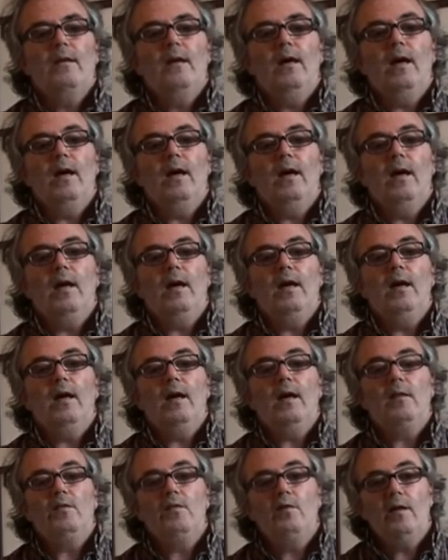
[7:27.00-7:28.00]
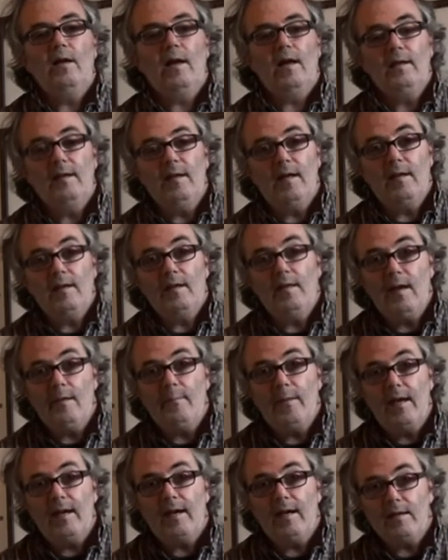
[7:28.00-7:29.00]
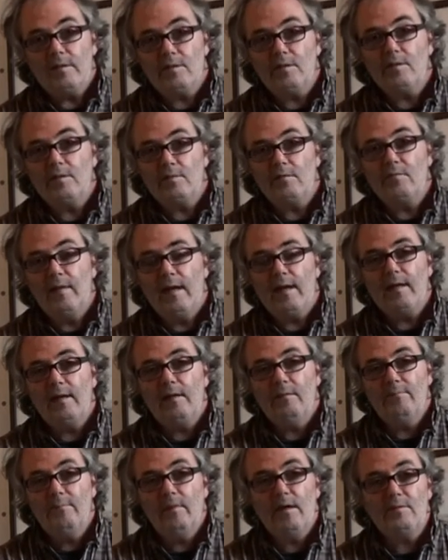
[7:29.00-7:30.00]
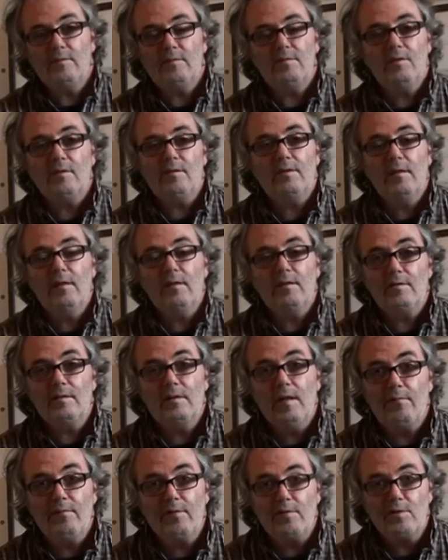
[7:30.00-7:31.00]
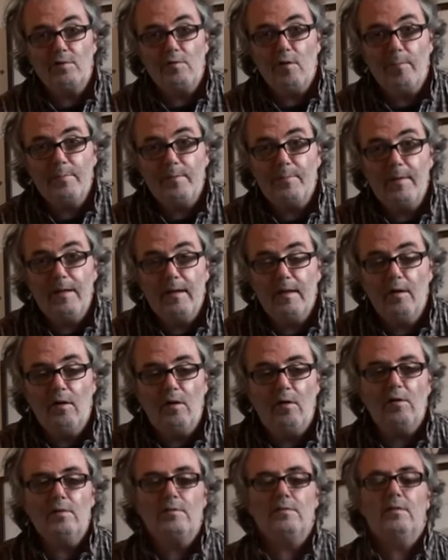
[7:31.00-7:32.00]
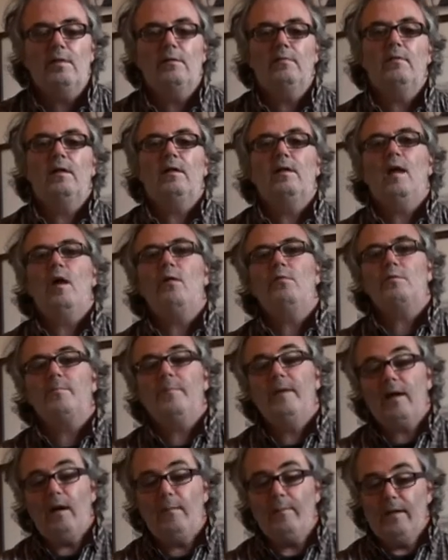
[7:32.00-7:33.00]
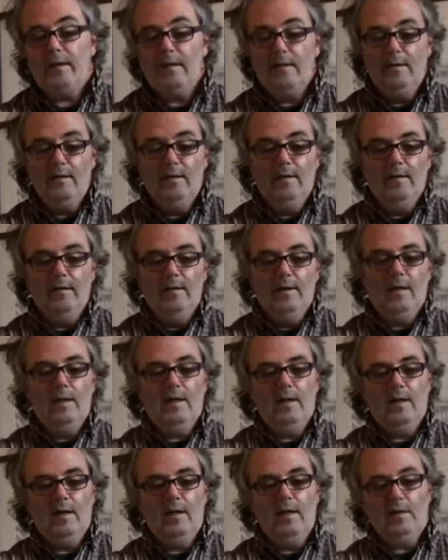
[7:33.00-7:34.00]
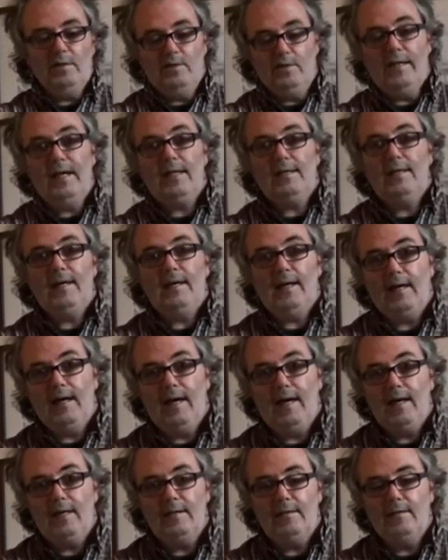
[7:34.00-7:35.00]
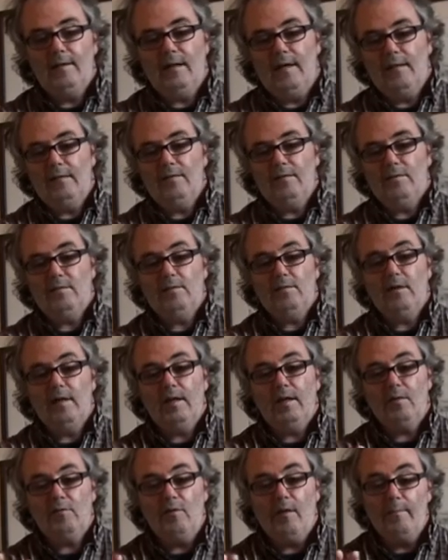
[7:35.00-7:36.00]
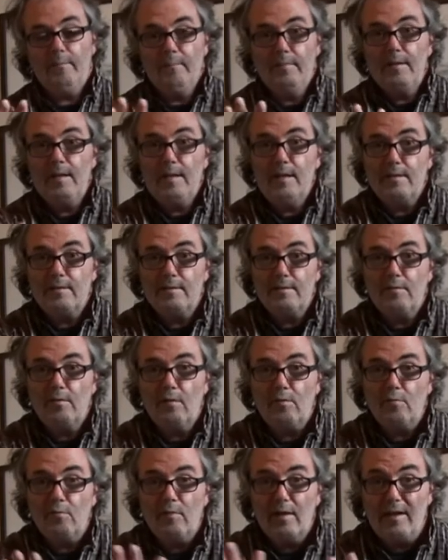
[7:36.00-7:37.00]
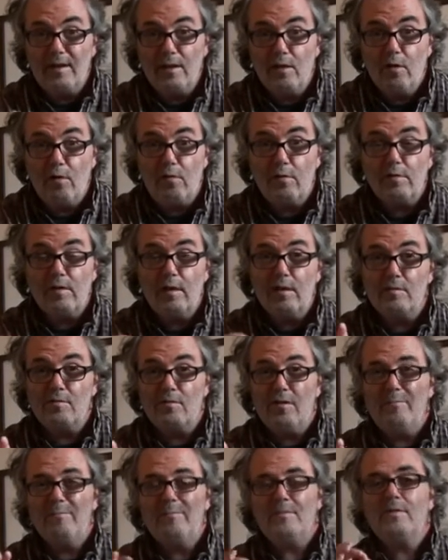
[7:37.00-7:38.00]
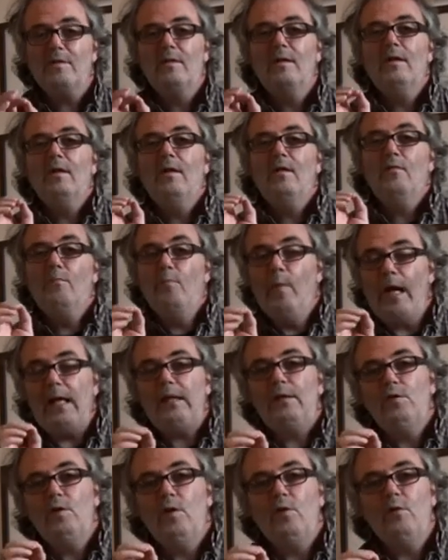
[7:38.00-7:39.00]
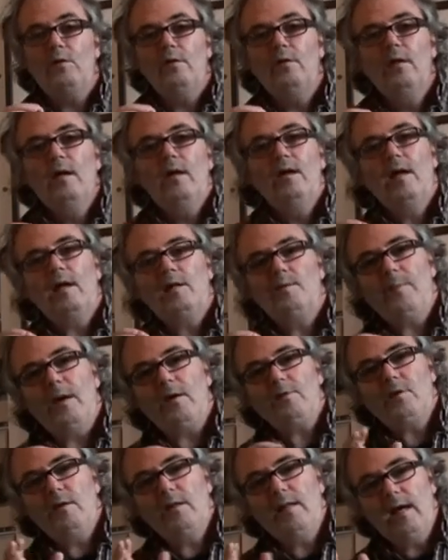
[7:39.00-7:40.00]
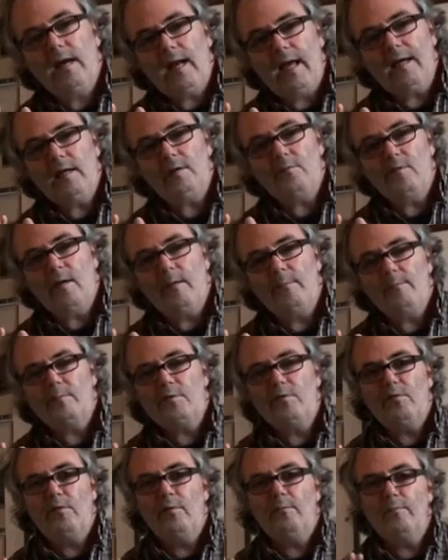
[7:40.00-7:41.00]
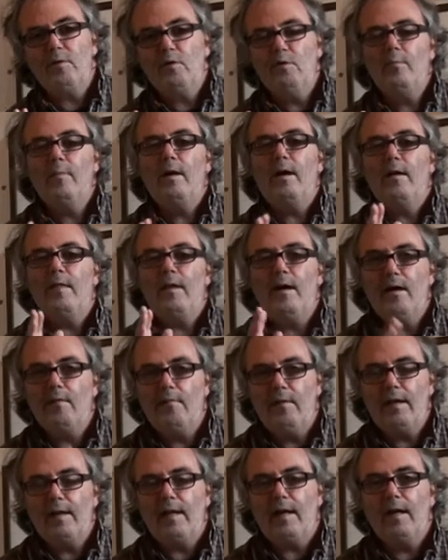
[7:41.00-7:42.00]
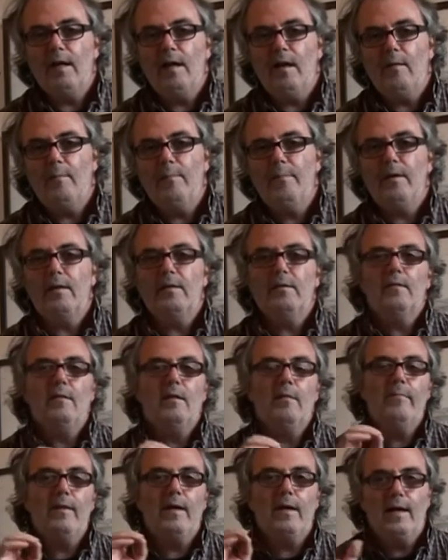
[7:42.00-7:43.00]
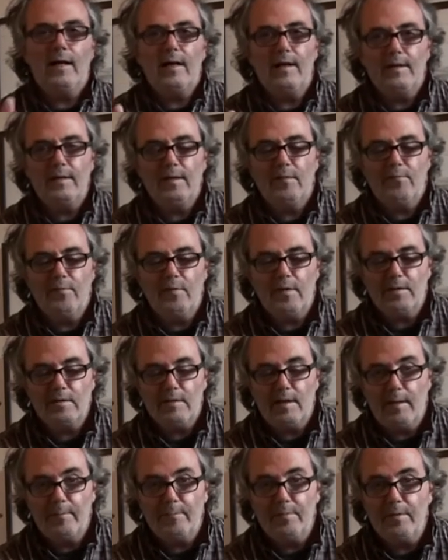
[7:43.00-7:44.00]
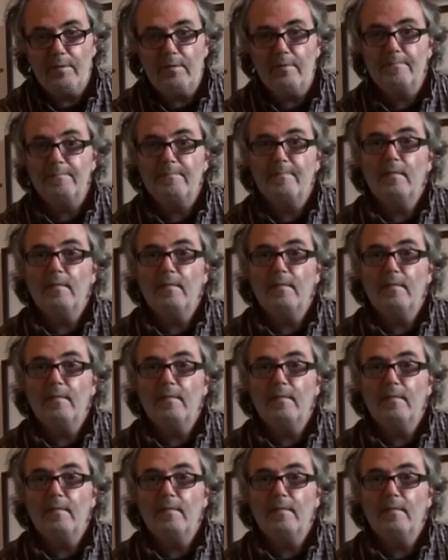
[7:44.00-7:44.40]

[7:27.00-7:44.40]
In the Americas it's never stopped being hot, and now it's becoming trendy again, and to drink rum neat, not only in cocktails. Rum's well known, especially the light rums from Cuba, the Havana Club and the Bacardi, for example.